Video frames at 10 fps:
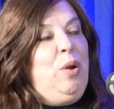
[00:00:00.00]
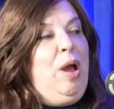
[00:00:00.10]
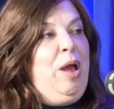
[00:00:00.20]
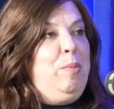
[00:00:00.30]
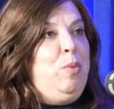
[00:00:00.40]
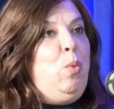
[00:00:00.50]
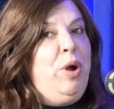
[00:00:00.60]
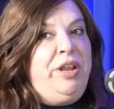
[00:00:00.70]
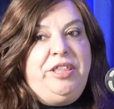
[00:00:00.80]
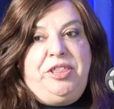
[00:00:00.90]

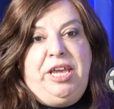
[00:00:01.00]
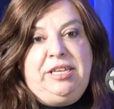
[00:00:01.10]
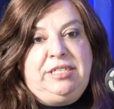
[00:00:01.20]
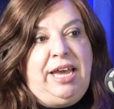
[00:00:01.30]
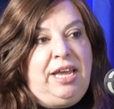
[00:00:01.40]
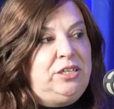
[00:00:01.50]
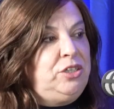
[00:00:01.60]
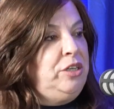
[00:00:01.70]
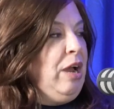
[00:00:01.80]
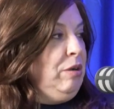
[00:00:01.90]
One of the things that
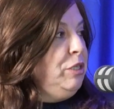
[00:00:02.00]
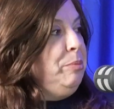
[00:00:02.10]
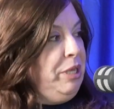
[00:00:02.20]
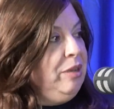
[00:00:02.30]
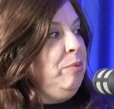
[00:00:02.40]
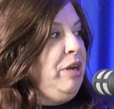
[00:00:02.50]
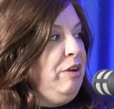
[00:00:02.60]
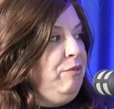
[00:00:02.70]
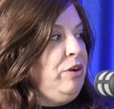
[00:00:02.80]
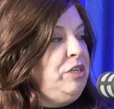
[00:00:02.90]
stood out to me when I
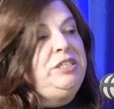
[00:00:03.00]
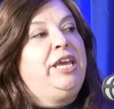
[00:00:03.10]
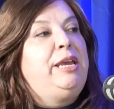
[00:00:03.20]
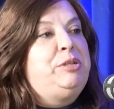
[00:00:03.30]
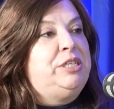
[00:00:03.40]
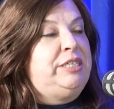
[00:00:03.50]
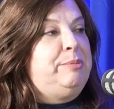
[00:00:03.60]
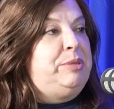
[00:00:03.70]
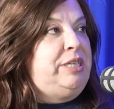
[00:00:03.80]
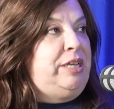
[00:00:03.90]
first came to
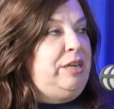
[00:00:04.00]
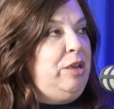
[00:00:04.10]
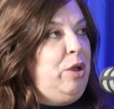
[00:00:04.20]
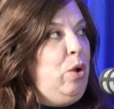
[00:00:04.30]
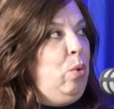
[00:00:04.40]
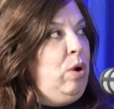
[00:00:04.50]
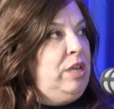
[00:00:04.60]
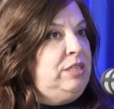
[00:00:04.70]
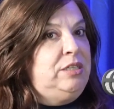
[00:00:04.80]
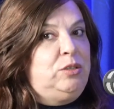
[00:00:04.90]
Simpson
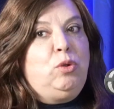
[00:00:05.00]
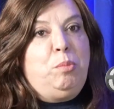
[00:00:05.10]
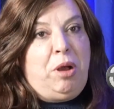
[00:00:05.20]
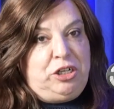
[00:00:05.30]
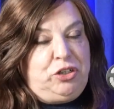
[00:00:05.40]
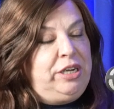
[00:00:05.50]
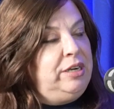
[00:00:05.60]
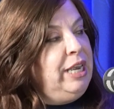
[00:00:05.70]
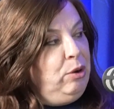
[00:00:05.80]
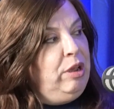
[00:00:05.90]
was the school mantra.
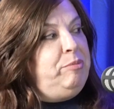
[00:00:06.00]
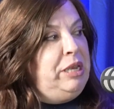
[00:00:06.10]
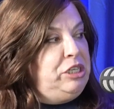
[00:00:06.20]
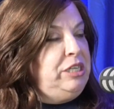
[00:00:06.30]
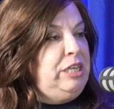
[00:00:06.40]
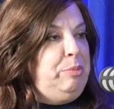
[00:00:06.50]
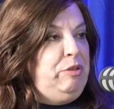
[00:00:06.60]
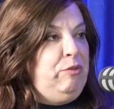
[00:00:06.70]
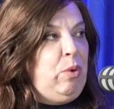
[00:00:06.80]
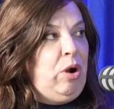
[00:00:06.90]
And I know I've mentioned it
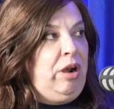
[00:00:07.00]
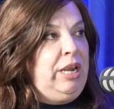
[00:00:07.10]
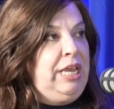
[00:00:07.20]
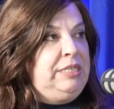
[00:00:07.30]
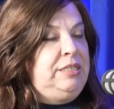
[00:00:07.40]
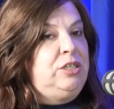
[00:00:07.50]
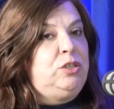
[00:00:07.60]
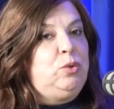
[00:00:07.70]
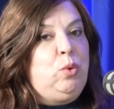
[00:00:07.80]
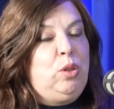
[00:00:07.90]
before. It's the
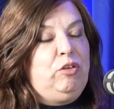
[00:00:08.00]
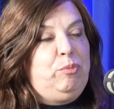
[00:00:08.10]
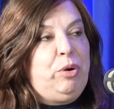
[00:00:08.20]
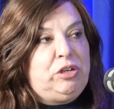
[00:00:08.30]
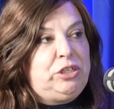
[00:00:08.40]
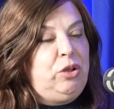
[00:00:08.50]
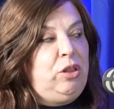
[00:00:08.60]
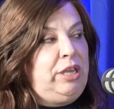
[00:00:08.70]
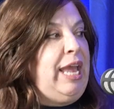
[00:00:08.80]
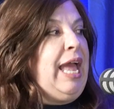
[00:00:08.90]
school of
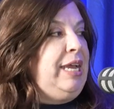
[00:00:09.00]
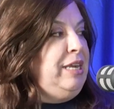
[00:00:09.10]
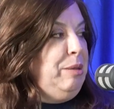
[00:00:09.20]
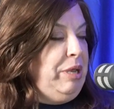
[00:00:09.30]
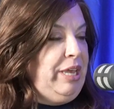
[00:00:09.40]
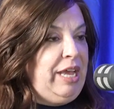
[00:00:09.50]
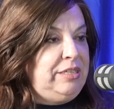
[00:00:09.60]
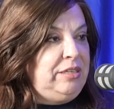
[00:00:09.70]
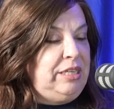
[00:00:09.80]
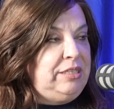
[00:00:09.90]
personal and academic
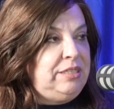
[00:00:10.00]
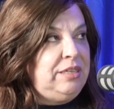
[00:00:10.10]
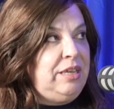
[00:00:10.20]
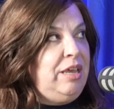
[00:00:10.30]
excellence.